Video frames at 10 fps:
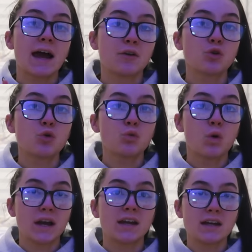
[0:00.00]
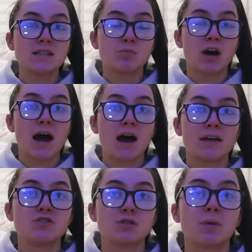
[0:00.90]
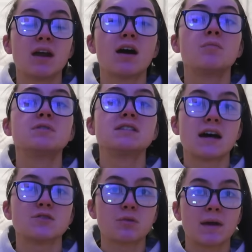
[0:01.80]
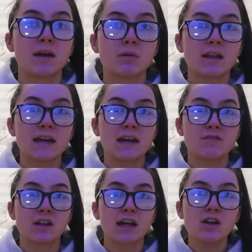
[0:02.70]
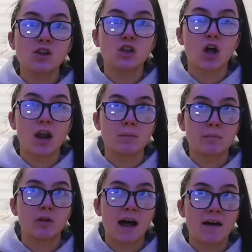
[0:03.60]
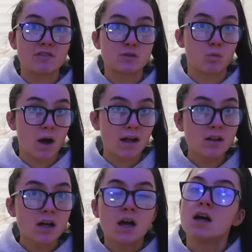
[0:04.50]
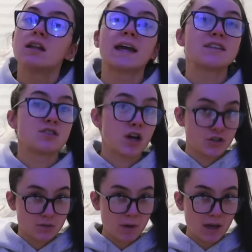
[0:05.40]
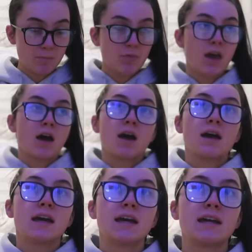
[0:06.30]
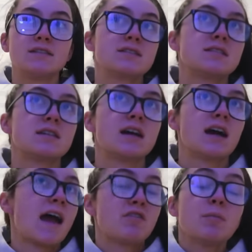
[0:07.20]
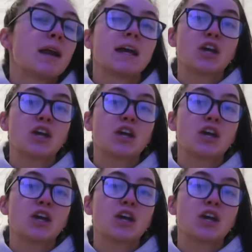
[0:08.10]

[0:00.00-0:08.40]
I don't know what it is, but I've just been obsessed with makeup lately, and I feel like a lot of people have as well. Like it's not just me, it's everybody.